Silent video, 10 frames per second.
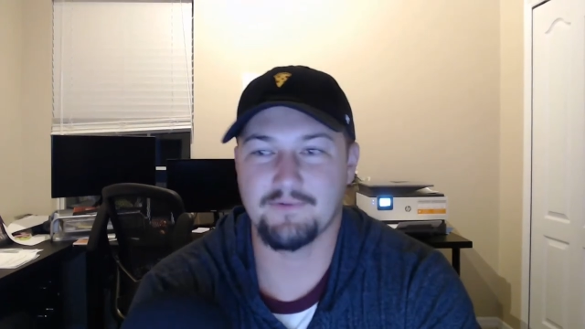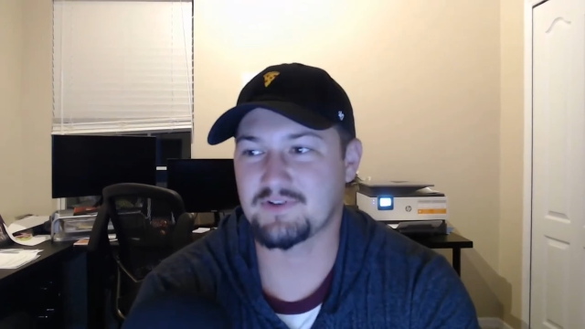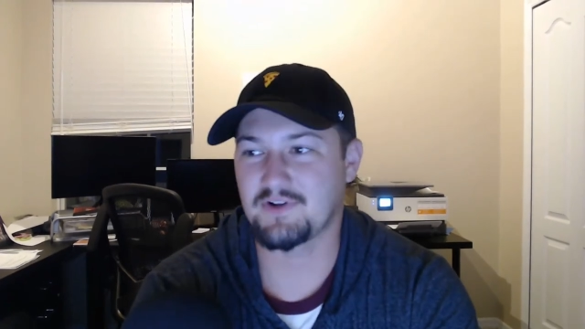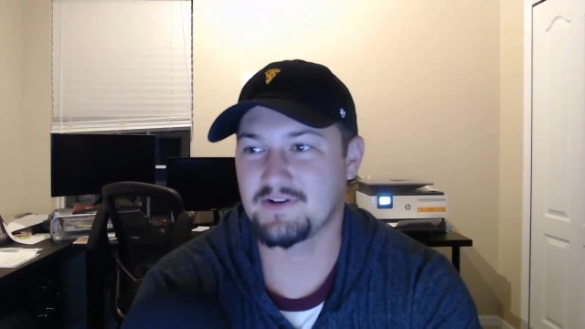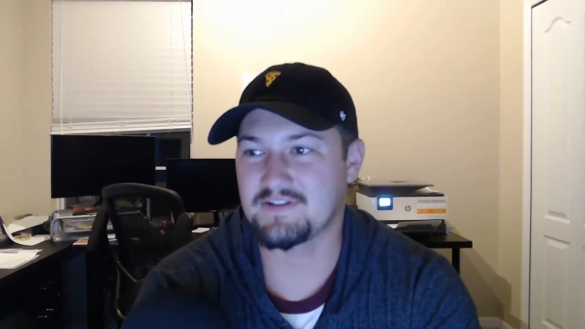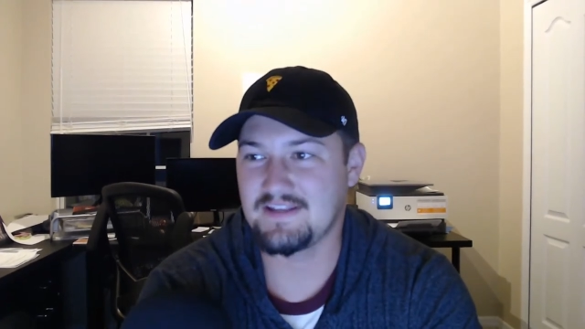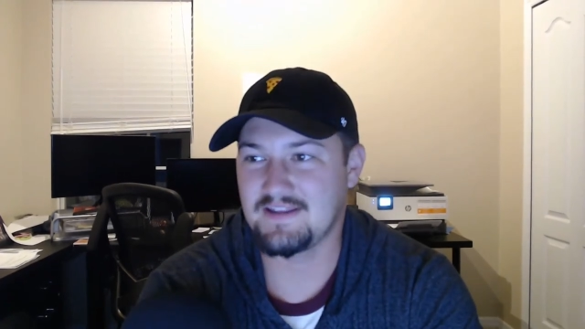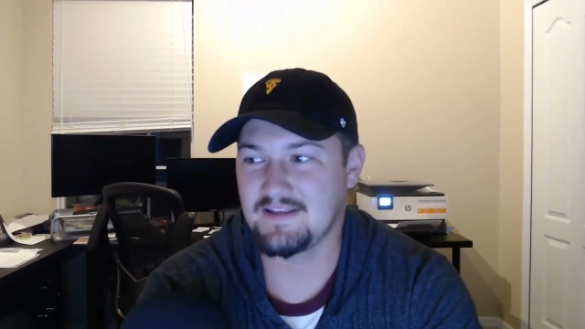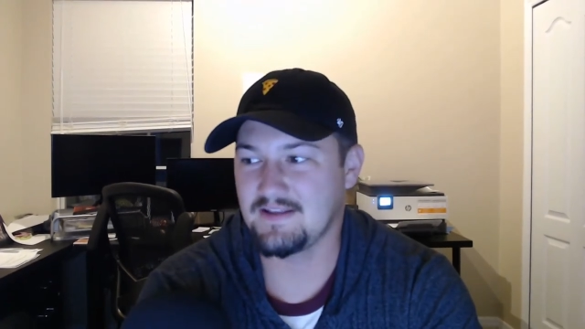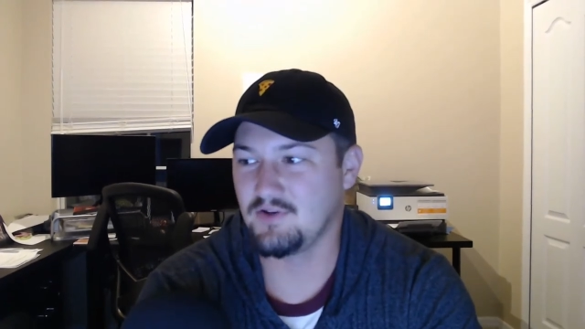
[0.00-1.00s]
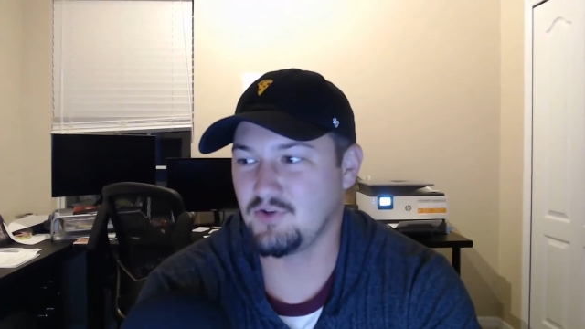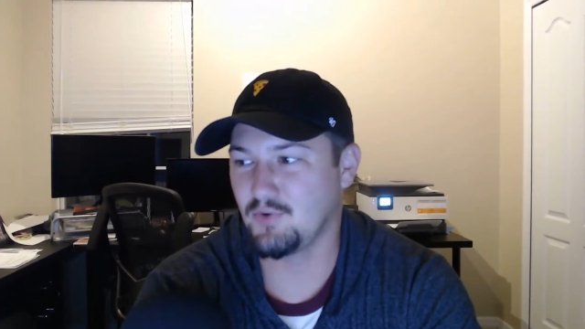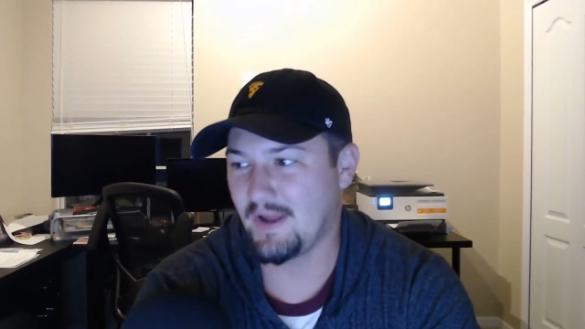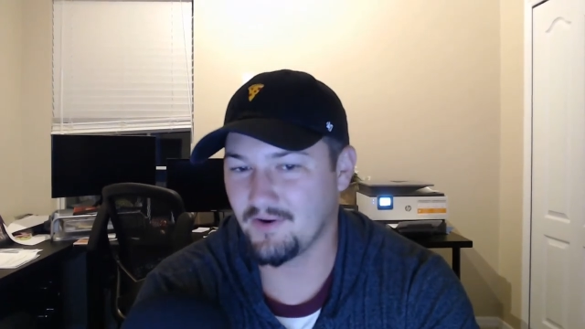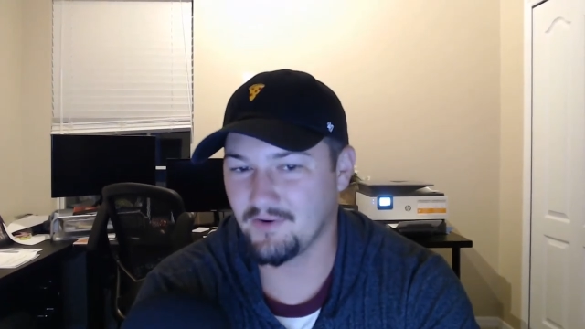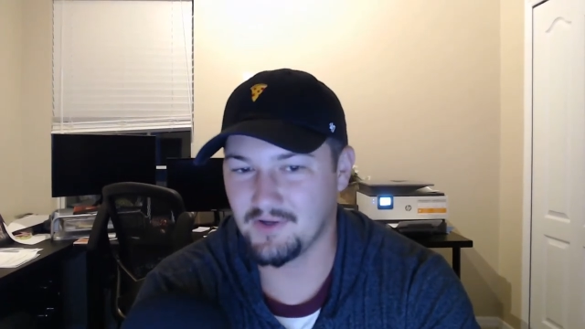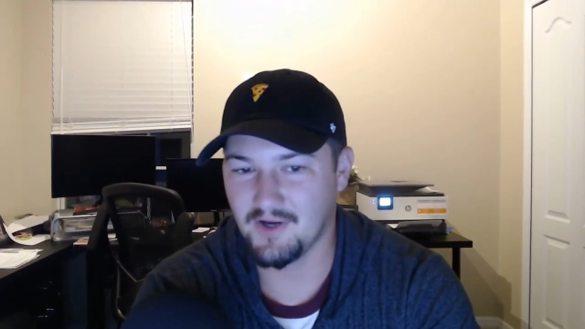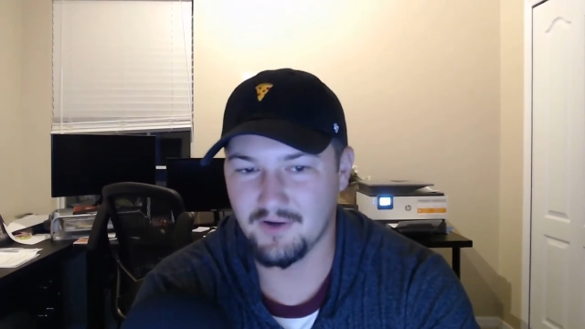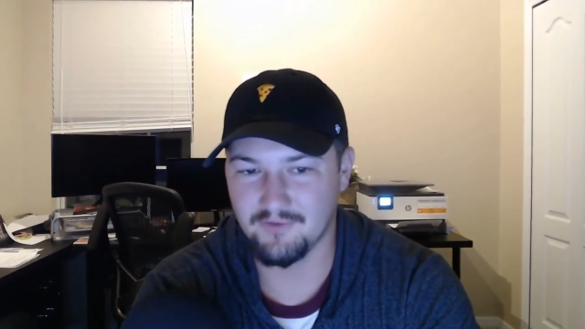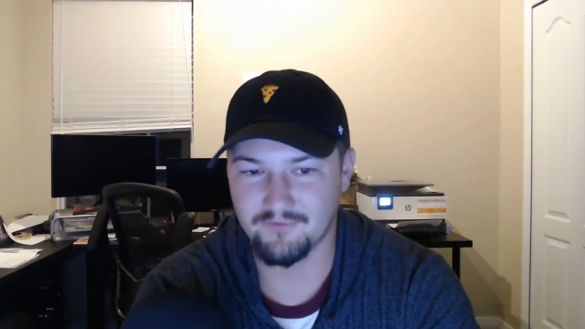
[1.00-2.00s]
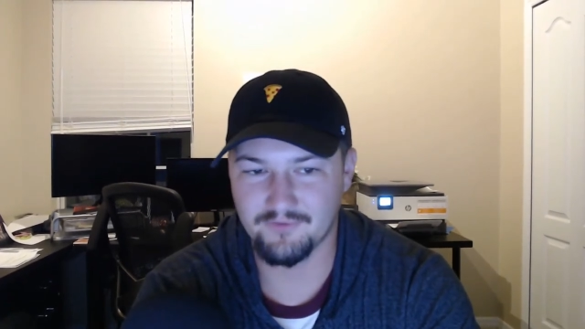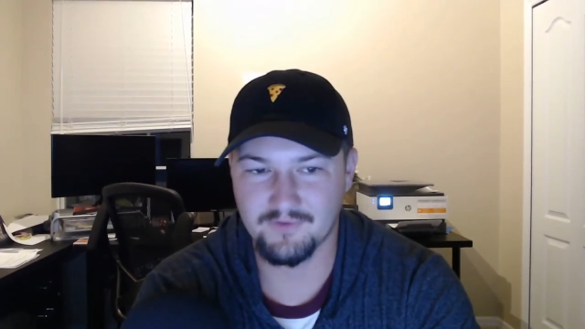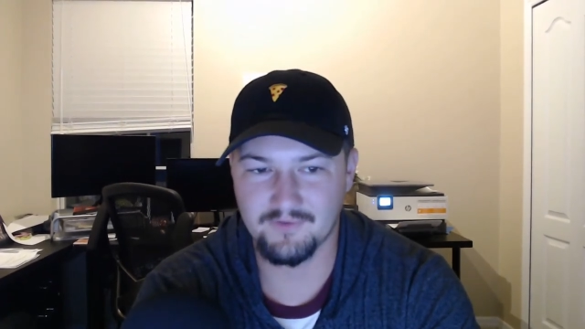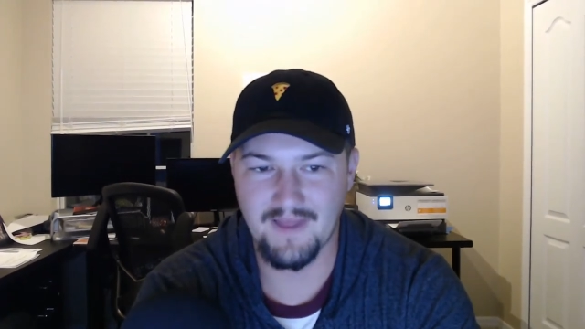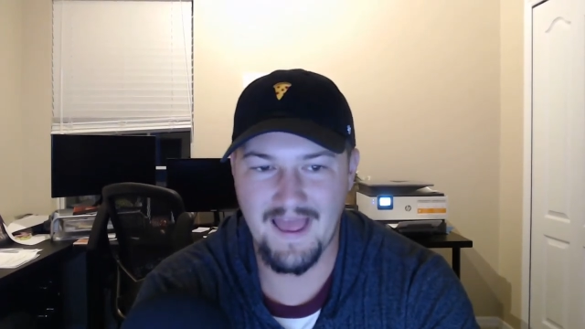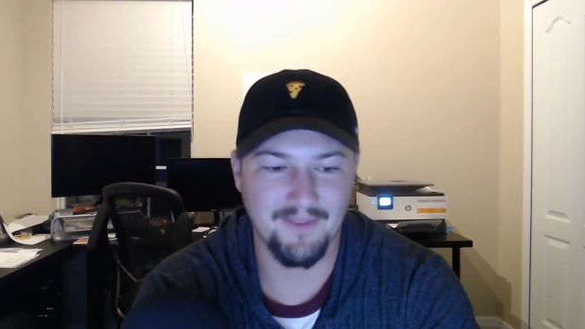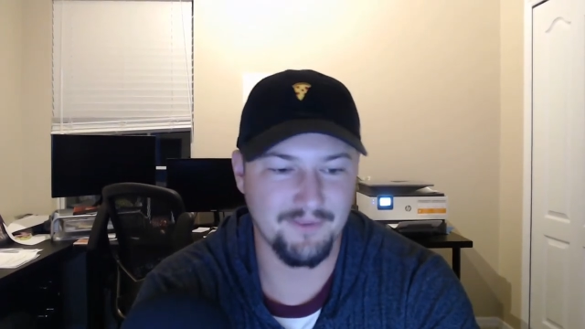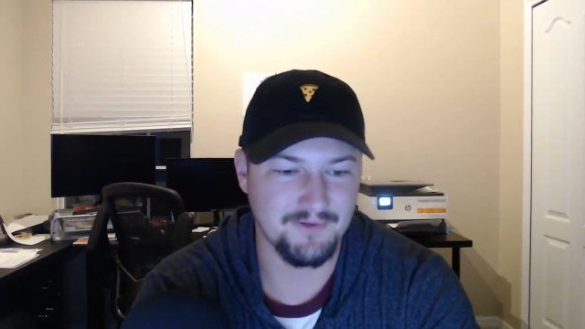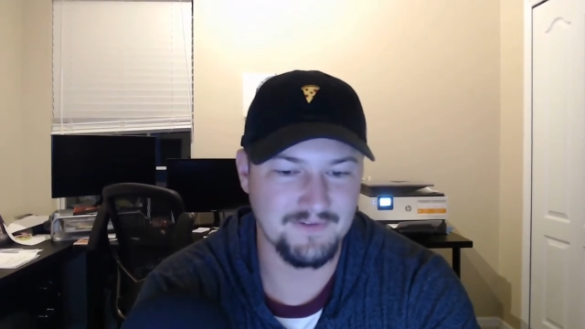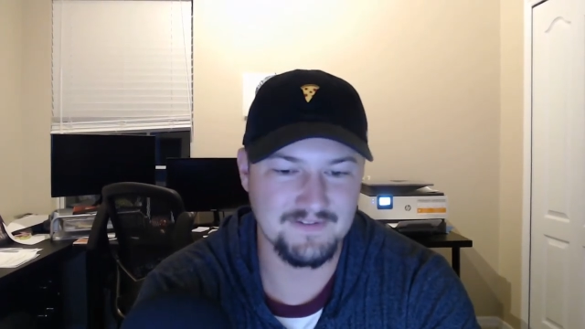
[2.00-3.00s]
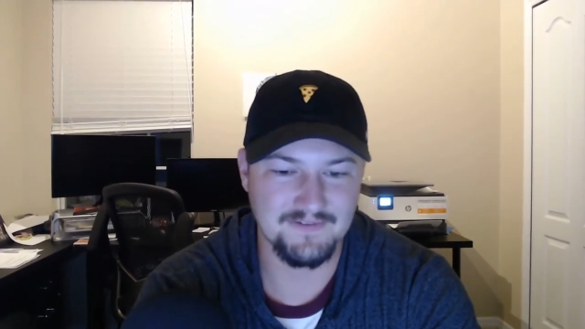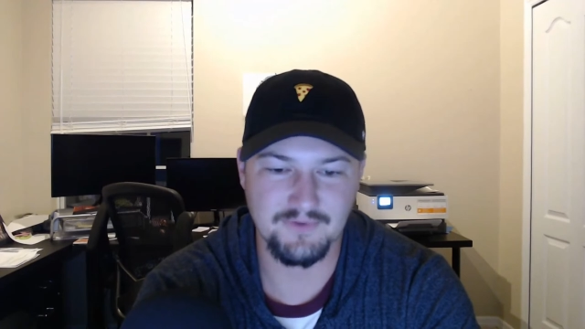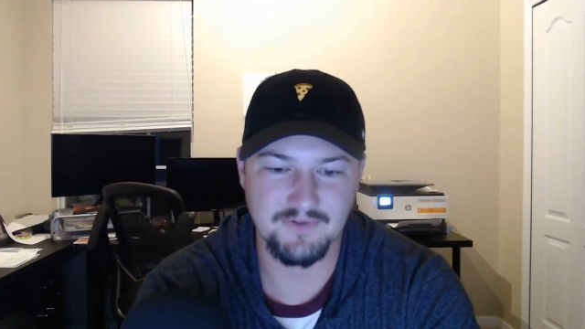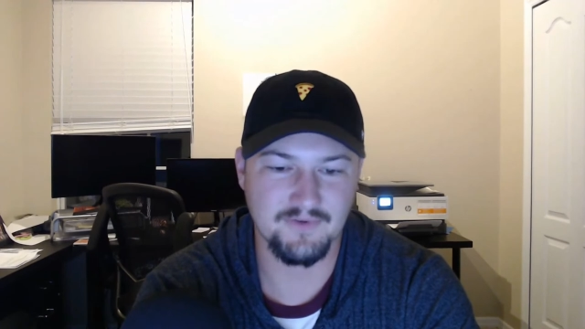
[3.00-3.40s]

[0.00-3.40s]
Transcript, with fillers: We're starting to see the new era of athletes,